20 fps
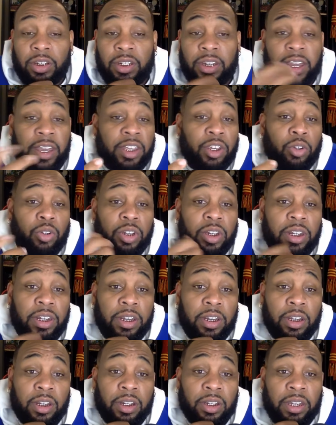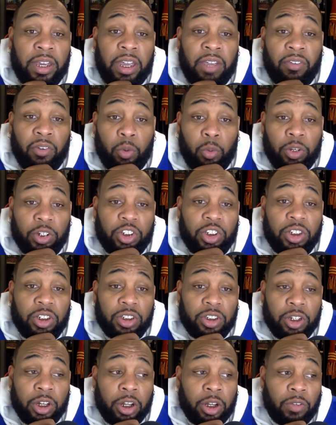Daniel uh, gave her what she
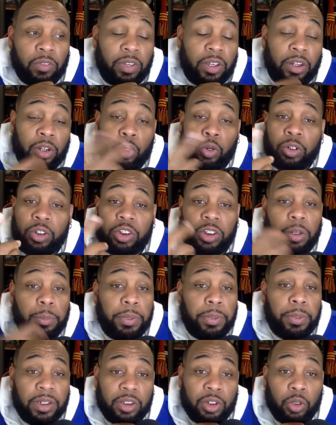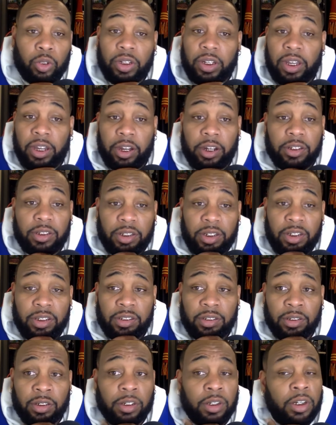deserved, and Lawrence should have pissed on the character
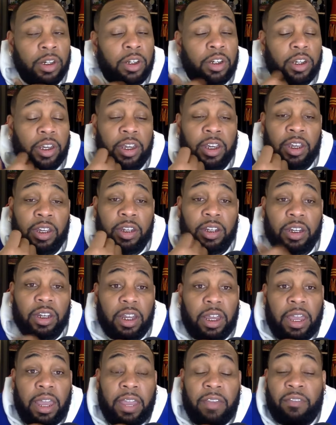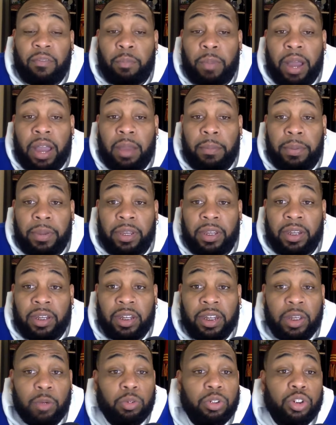Issa. And in my
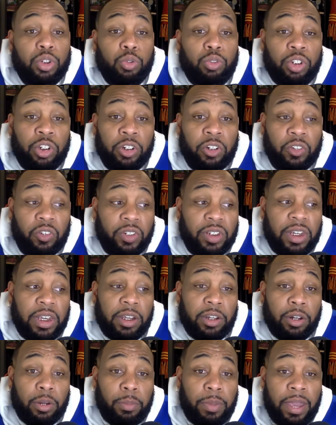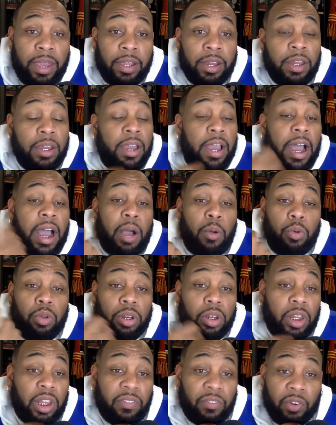opinion, he was too generous for taking her back. I
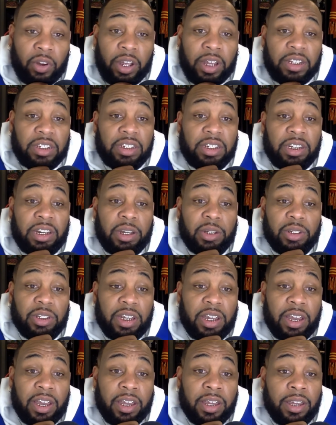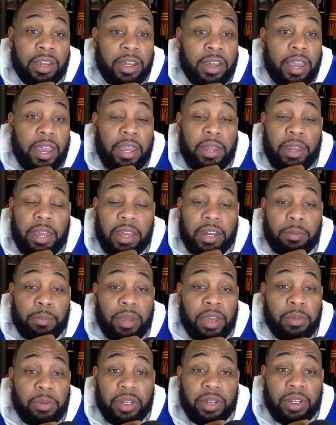would have left her ass sitting outside and had the
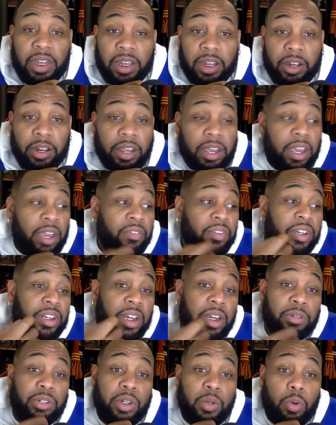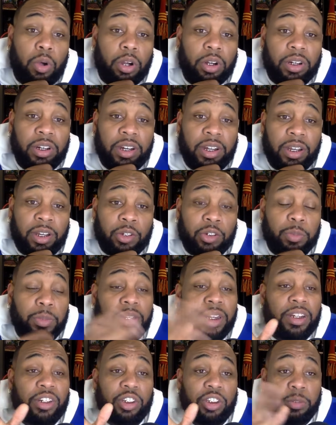baby kick her every time she walked in the house.
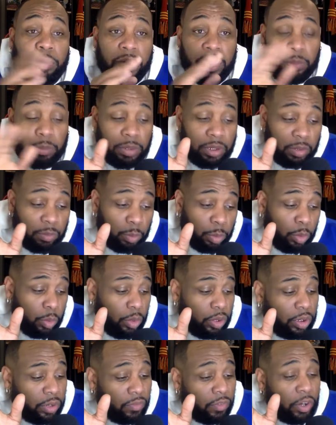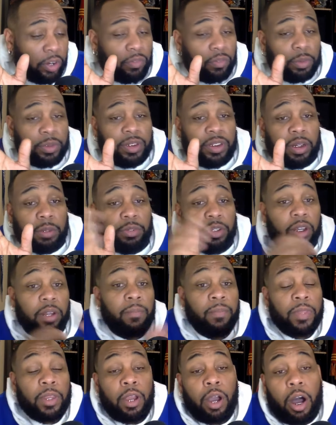But that's just me. we're diverting from the
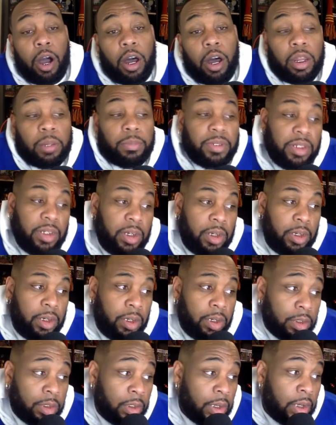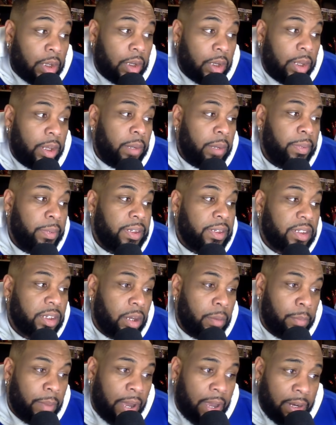subject. All I'm saying is, let it be
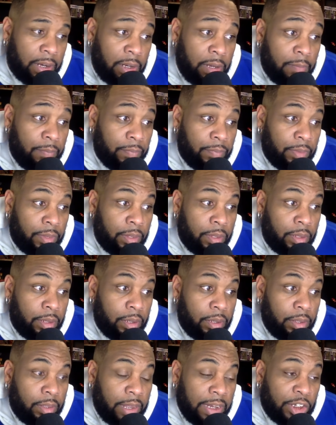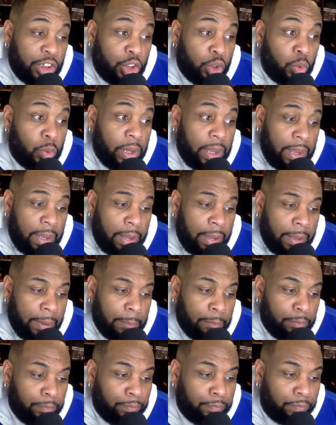somebody that you
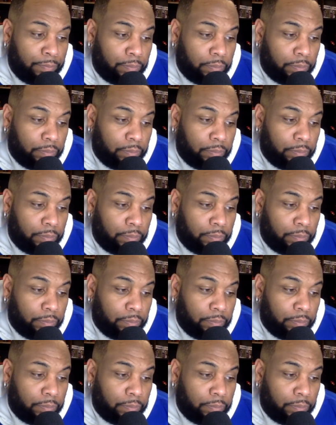can,